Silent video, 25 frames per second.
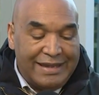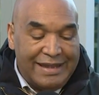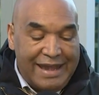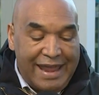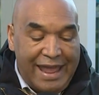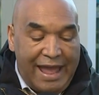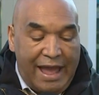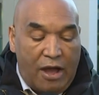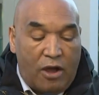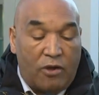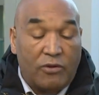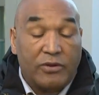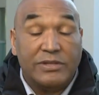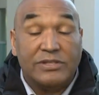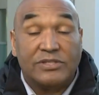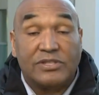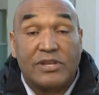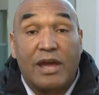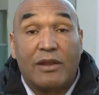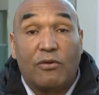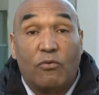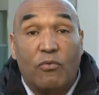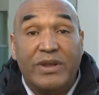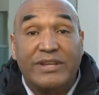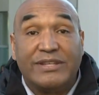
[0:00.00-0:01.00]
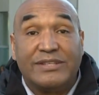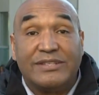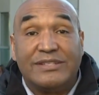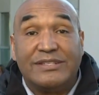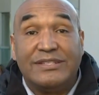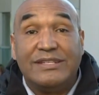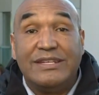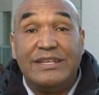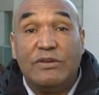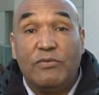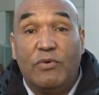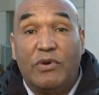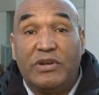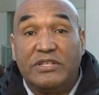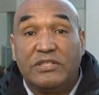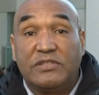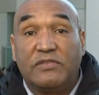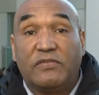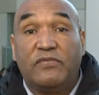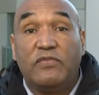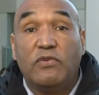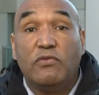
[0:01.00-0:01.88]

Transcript: Now he's got to wait to see what his